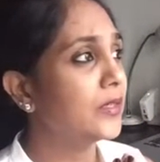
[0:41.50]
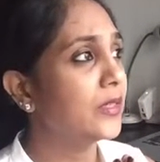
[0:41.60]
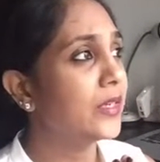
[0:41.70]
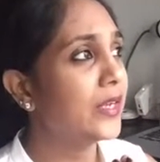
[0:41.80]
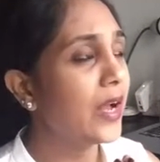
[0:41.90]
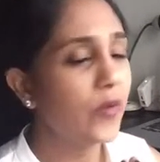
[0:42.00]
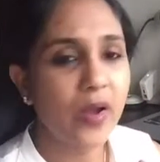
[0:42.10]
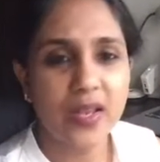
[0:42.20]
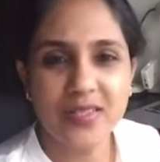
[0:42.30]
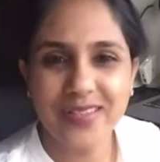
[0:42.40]

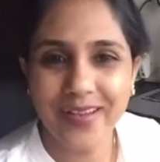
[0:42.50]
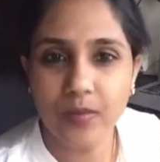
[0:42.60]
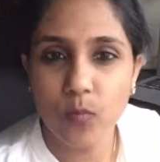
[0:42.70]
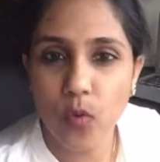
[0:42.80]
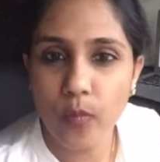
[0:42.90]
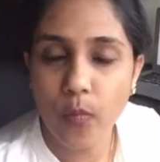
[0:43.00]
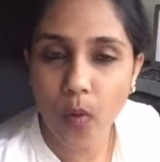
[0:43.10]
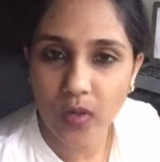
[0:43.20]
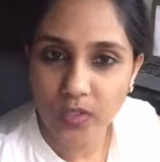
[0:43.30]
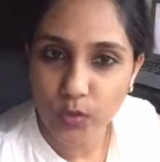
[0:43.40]
DIY is like a more
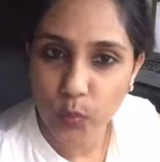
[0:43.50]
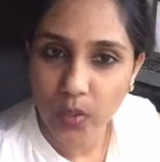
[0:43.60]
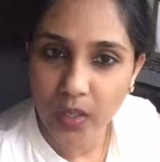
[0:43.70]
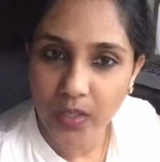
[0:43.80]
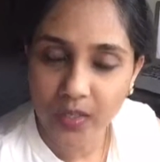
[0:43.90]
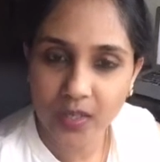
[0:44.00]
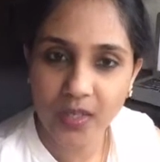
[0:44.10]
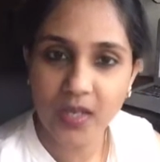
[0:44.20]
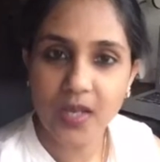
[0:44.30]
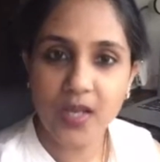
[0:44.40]
polished word.
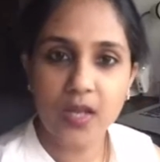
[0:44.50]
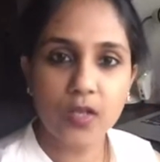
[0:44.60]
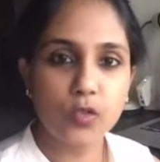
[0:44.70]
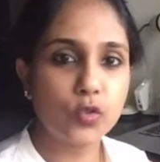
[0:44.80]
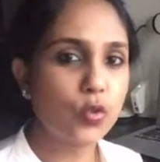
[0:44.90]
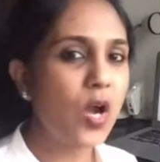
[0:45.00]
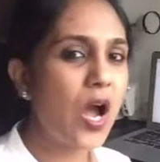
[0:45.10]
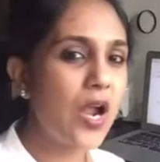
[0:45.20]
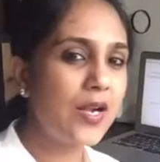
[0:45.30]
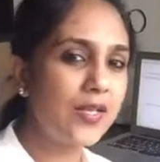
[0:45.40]

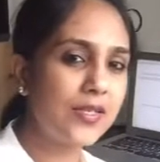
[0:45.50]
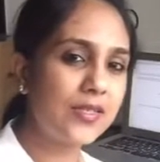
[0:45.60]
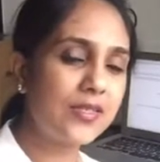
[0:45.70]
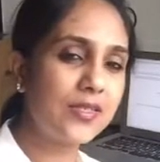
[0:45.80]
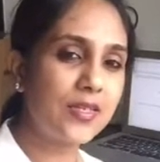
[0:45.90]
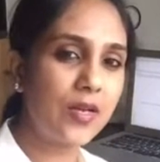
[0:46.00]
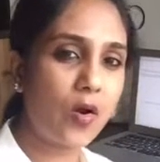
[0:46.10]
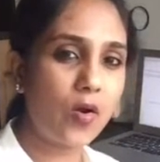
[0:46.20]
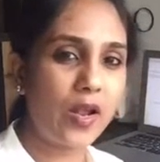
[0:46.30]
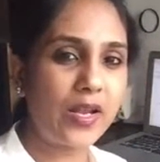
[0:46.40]
Jugaad is,
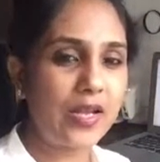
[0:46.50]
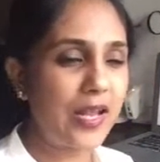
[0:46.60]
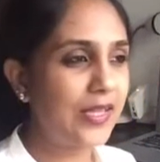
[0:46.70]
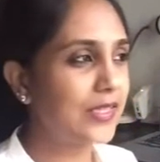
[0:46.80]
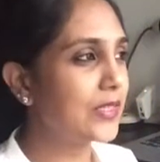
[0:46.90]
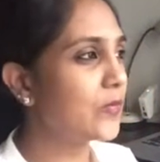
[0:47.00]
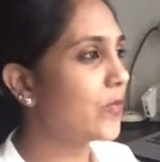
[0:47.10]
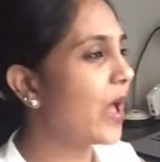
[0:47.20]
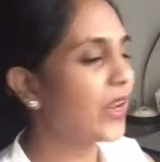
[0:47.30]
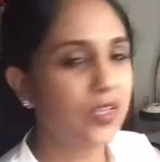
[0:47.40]
alright, let's
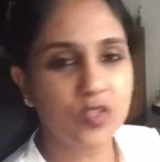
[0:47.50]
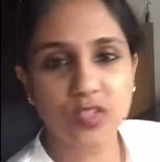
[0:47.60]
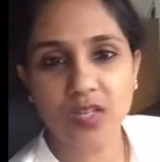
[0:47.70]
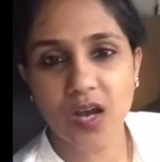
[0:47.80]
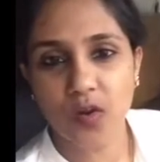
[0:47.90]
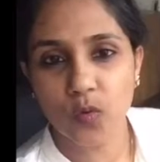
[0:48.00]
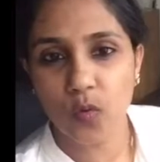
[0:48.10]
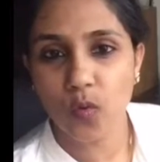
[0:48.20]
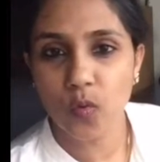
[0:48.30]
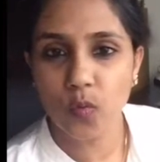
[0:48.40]
manage it our
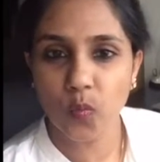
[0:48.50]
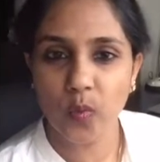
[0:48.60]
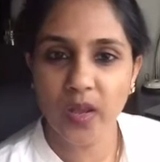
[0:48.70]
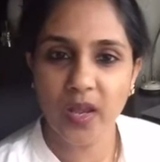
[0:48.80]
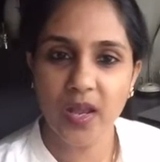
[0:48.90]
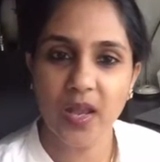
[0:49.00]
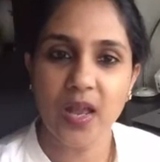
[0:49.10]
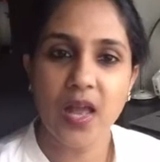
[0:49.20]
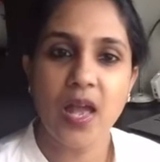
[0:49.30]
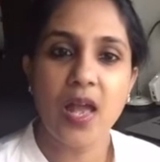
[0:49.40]
own way.
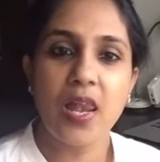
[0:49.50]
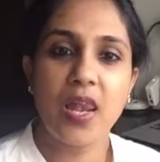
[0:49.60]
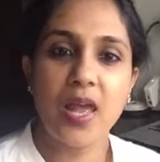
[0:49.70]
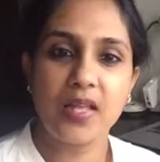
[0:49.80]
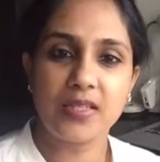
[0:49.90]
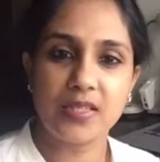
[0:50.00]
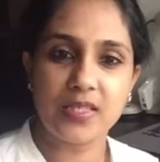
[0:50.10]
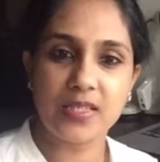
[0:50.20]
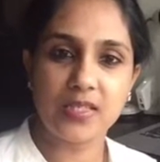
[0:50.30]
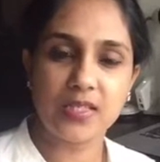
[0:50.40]

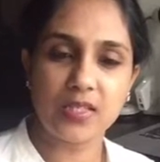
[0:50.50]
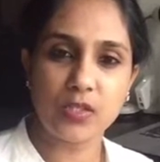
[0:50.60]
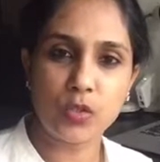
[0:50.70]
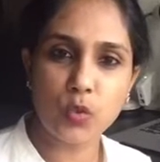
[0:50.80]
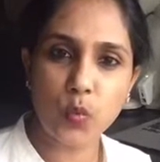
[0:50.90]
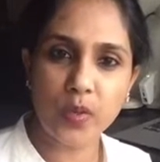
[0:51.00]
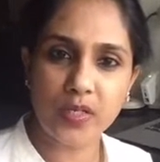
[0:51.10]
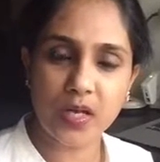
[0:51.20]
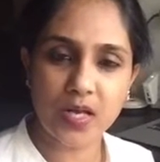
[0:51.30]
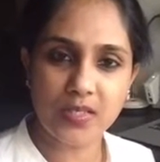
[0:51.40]
Let's do it
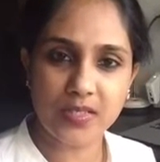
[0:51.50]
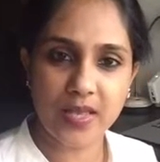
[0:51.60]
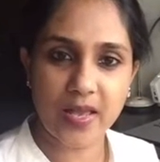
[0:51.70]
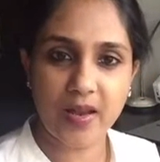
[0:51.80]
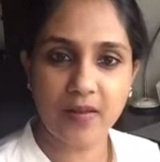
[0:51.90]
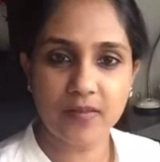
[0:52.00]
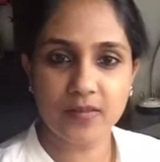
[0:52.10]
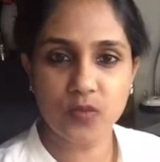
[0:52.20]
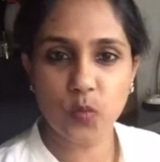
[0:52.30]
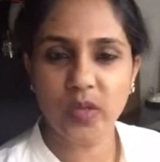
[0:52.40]

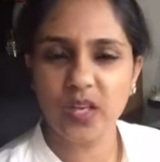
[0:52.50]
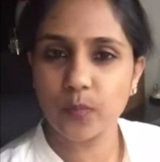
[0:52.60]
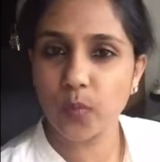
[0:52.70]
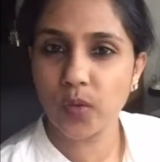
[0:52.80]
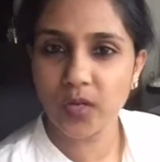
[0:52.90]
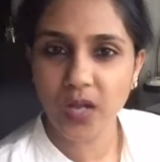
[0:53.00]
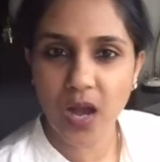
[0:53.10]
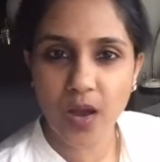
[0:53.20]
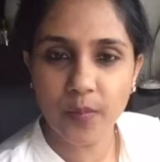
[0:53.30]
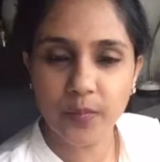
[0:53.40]
ourselves. We can pull it
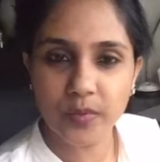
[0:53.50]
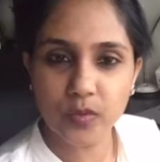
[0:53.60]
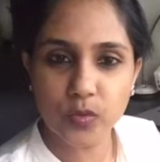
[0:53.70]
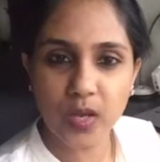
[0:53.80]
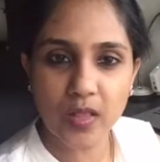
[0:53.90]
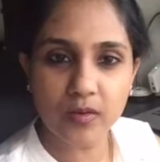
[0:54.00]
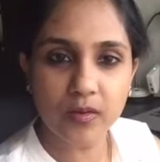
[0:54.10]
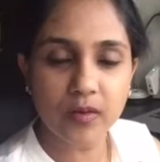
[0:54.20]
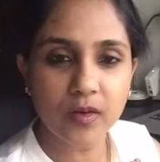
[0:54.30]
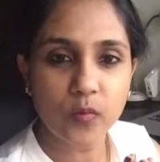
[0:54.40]
up and
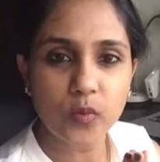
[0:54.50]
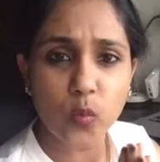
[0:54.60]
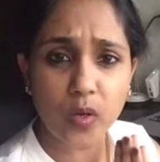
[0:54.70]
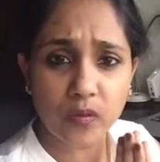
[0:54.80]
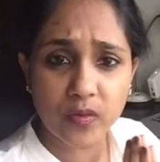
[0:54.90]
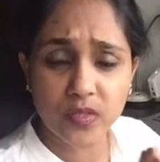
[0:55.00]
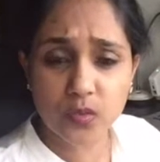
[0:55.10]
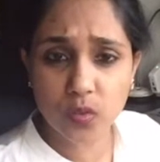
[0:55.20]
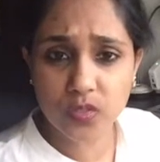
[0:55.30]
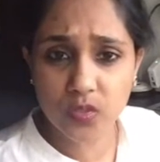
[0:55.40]
together and with whatever
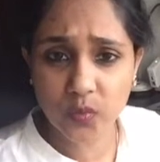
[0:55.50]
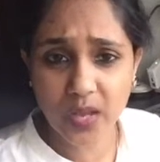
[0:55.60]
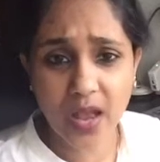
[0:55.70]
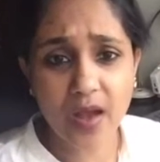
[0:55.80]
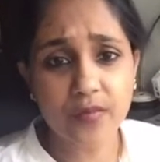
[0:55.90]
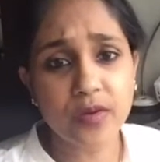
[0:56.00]
resources we have